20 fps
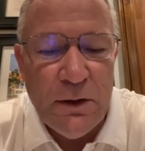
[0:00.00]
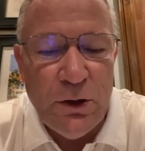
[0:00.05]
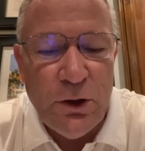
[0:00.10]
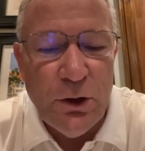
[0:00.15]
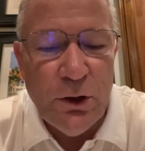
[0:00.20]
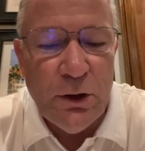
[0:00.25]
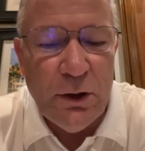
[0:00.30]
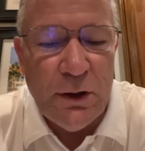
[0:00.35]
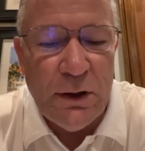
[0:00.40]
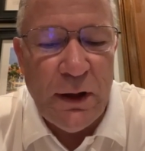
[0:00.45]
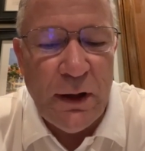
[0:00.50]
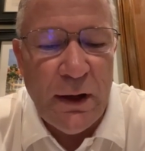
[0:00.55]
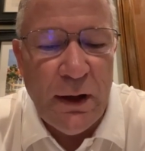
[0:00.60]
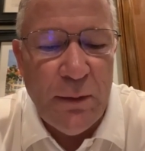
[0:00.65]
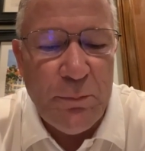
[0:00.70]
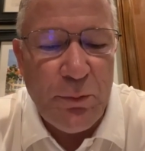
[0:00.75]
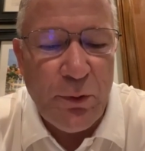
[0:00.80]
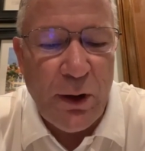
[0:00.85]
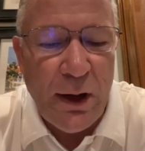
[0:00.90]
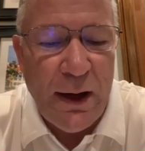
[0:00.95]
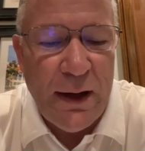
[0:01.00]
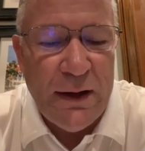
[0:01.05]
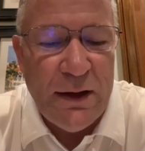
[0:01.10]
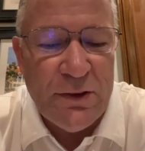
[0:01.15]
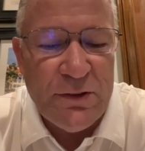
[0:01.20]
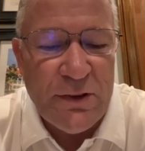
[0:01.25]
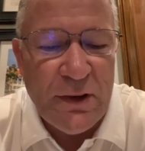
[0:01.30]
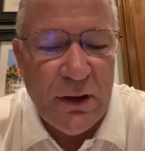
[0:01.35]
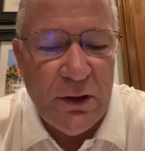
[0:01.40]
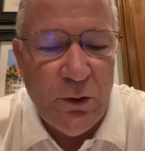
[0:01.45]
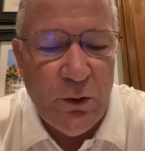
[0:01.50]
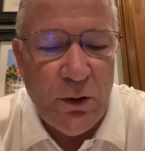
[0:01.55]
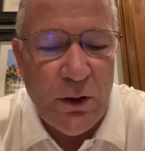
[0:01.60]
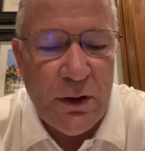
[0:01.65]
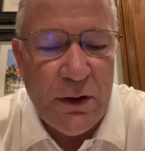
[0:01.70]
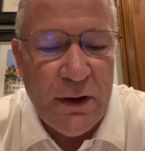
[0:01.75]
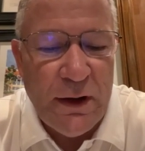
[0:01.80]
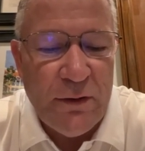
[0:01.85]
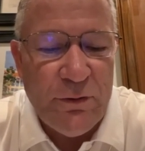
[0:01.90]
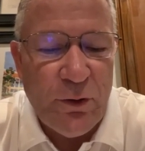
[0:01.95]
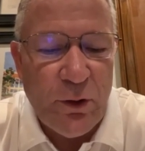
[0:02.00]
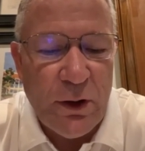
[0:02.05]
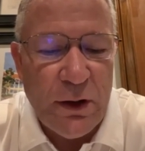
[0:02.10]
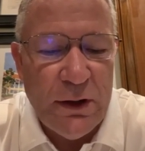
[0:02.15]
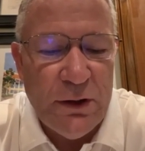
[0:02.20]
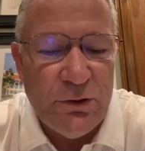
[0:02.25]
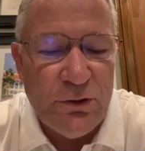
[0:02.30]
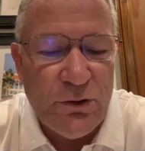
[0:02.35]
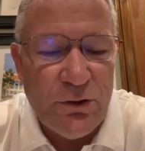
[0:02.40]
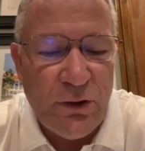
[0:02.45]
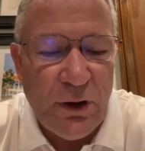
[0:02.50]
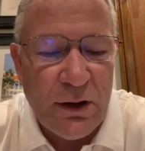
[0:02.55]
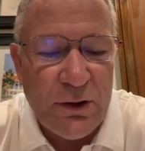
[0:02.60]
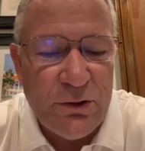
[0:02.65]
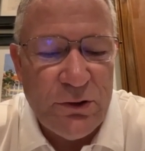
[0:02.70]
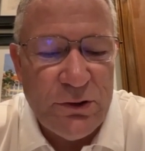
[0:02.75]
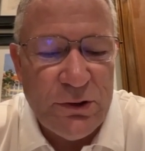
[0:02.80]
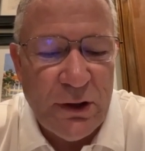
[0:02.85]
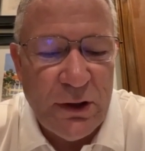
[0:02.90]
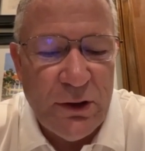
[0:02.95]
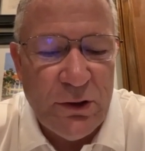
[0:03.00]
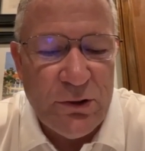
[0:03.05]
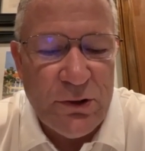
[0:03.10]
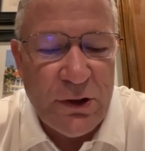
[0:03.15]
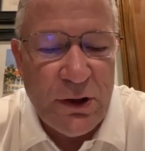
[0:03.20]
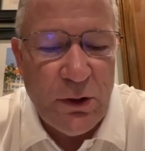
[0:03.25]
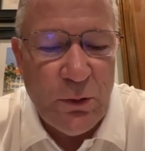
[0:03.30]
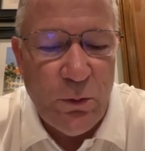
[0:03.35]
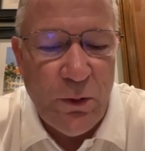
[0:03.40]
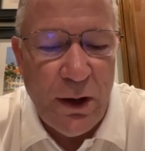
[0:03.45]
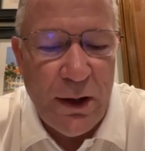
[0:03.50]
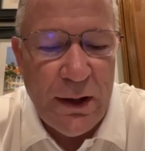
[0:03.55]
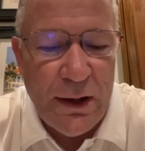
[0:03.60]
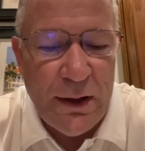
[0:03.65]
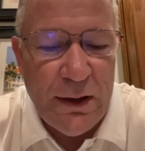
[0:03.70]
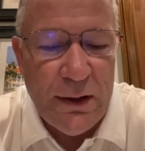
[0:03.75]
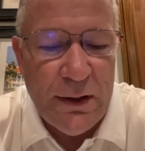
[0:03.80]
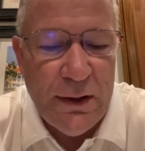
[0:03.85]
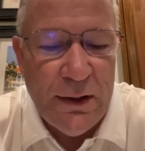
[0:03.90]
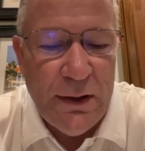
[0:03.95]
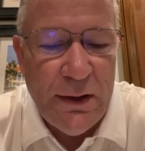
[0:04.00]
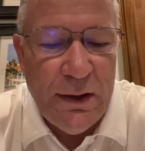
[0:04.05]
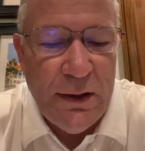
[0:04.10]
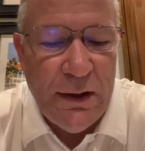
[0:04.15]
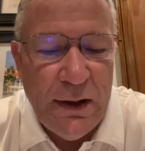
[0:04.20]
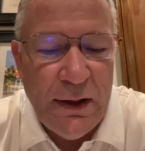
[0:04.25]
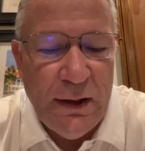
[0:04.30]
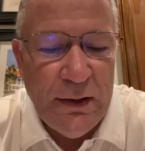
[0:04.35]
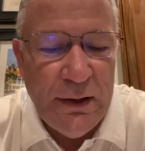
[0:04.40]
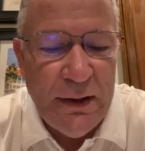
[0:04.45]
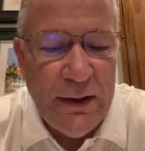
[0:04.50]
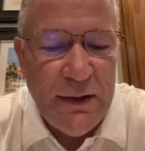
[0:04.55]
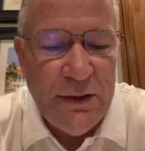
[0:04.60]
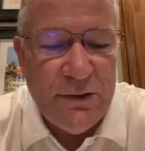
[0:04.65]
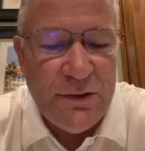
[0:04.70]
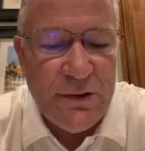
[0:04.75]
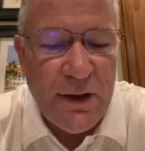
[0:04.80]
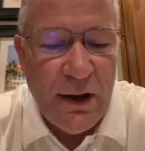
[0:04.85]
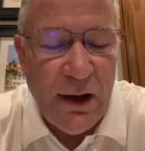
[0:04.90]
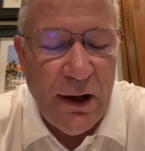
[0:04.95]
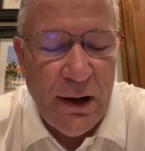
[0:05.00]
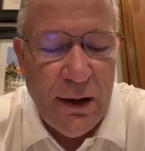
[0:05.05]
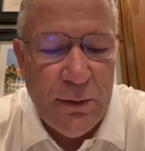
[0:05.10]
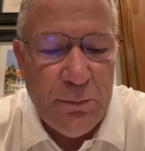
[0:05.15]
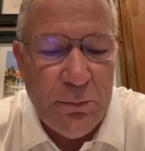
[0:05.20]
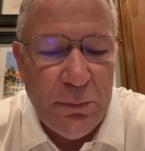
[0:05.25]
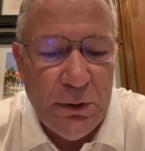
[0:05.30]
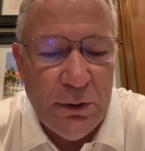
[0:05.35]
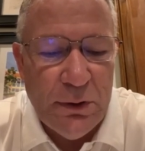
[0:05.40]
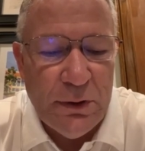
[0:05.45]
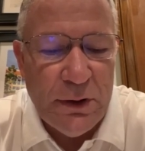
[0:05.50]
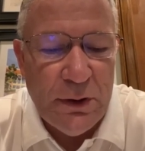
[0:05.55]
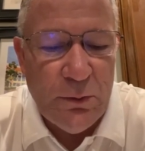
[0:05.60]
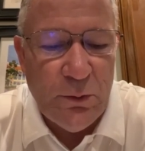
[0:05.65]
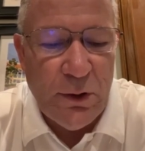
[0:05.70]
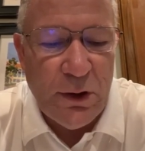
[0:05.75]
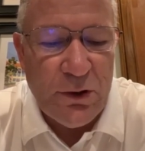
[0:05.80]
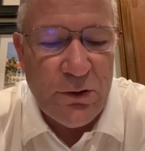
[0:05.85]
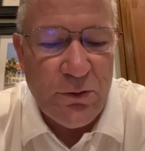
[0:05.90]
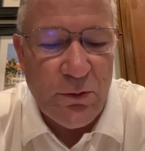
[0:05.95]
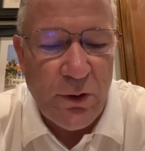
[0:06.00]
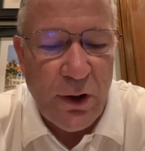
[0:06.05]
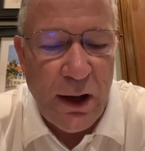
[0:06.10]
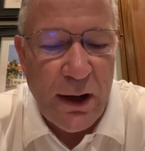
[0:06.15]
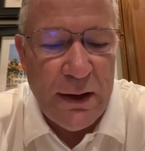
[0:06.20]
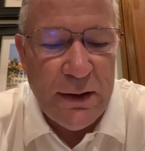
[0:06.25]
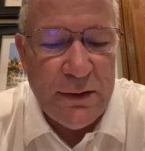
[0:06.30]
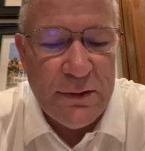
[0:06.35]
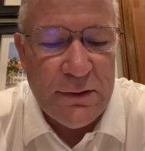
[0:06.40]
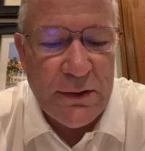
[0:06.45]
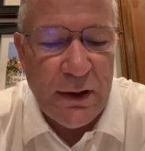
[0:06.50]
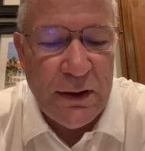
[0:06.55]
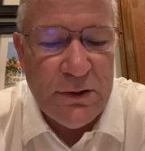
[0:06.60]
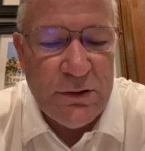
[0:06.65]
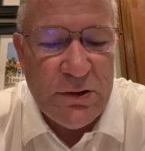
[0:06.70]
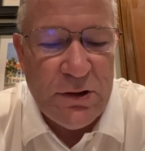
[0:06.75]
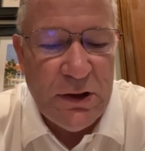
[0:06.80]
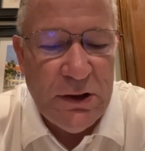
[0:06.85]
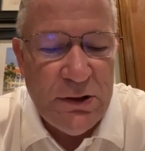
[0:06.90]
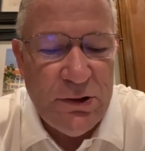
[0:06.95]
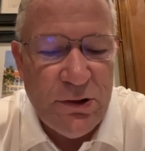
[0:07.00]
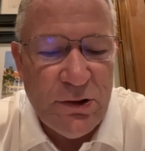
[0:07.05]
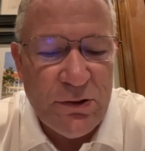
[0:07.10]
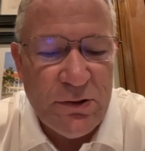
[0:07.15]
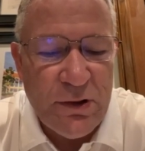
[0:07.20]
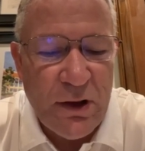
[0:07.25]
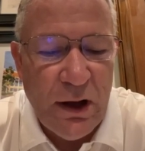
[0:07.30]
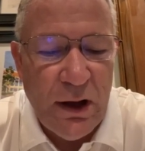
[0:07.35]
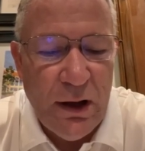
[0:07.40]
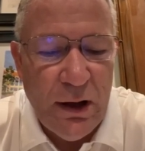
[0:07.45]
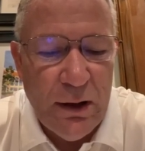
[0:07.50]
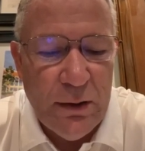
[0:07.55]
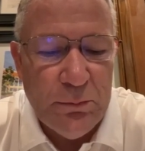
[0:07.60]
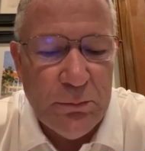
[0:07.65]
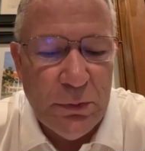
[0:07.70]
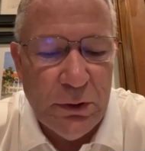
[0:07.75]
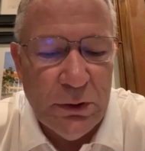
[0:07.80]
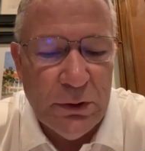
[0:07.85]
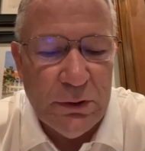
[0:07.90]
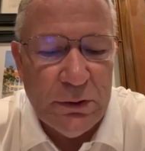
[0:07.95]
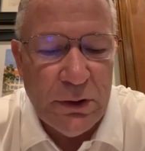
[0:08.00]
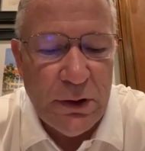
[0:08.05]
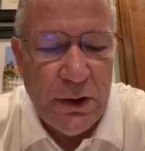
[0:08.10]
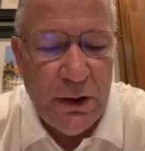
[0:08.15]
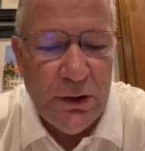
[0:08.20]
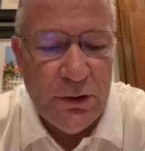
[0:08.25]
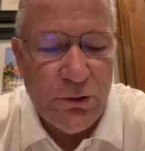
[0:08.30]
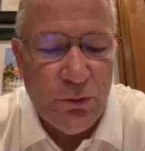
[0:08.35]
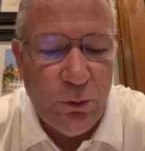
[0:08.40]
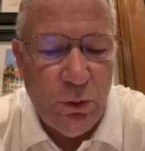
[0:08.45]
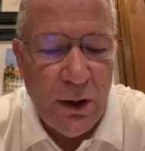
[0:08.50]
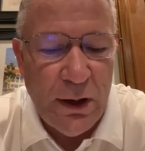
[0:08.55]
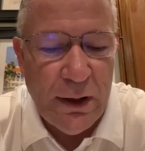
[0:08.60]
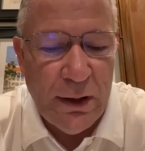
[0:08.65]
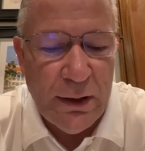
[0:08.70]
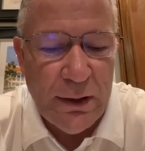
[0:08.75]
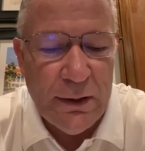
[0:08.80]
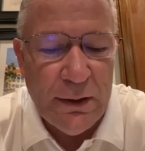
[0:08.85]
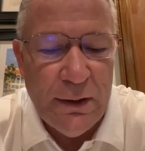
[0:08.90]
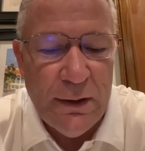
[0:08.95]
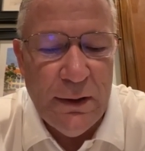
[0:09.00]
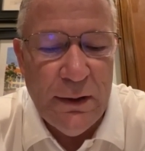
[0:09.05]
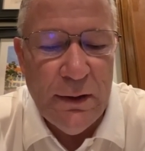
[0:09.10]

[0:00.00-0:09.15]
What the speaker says: Good and upright is the Lord, therefore he instructs sinners in the way. He leads the humble in what is right and teaches the humble his way.